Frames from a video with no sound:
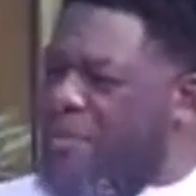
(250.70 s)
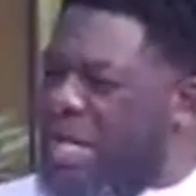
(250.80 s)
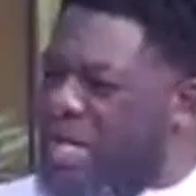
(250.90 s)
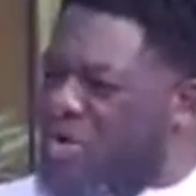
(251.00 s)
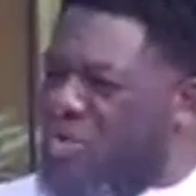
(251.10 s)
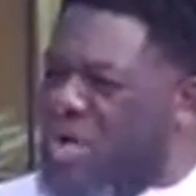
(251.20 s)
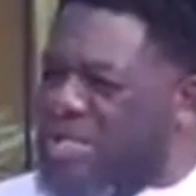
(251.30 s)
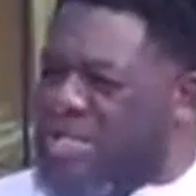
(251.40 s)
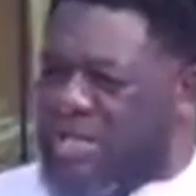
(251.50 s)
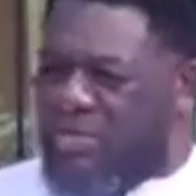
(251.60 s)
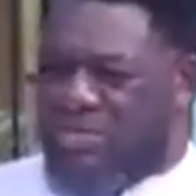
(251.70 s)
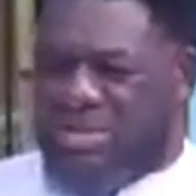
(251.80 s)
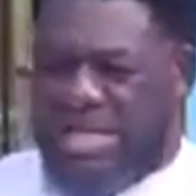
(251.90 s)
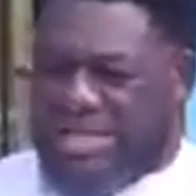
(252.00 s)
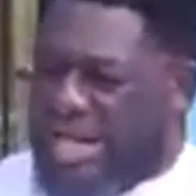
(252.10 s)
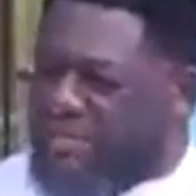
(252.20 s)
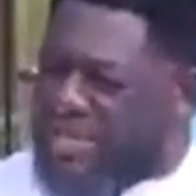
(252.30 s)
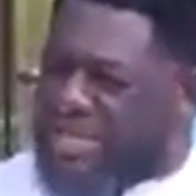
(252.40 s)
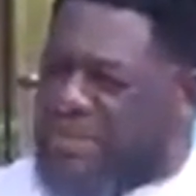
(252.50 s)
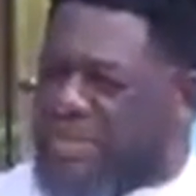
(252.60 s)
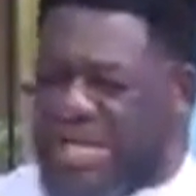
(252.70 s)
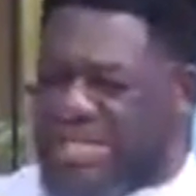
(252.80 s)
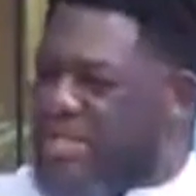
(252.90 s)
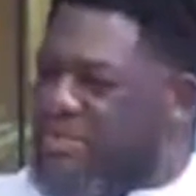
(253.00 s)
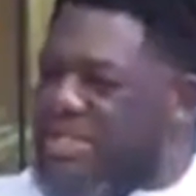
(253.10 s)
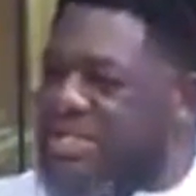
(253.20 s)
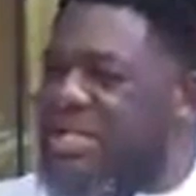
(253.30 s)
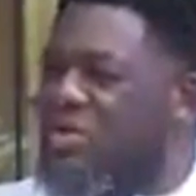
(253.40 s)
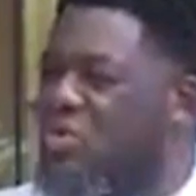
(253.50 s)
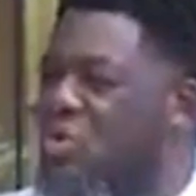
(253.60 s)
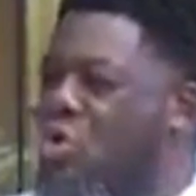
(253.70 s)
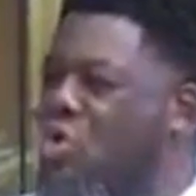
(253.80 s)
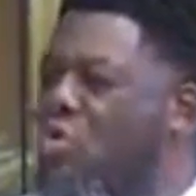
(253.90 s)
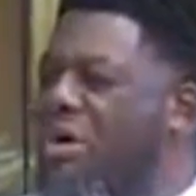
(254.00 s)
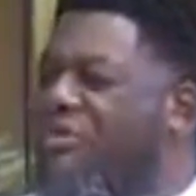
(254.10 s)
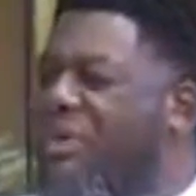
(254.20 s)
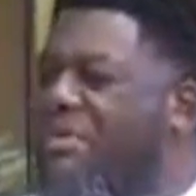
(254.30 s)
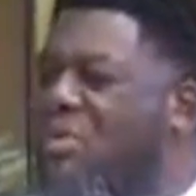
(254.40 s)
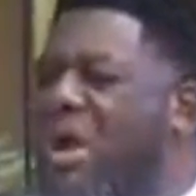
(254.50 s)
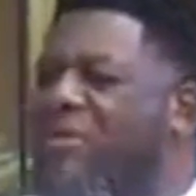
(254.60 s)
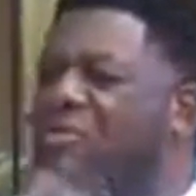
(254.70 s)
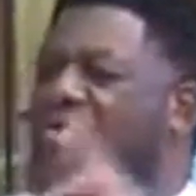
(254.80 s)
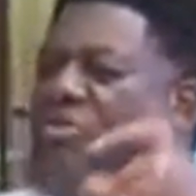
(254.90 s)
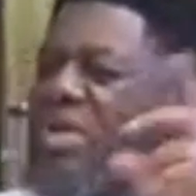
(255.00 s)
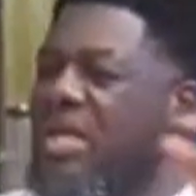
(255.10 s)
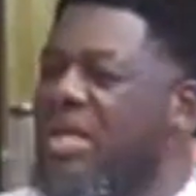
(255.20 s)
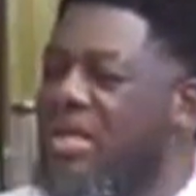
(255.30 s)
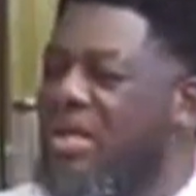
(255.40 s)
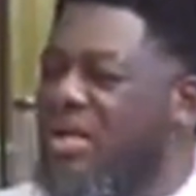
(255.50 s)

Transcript: me ne o kasa no satan sa se me sie no wa fra me wife o fie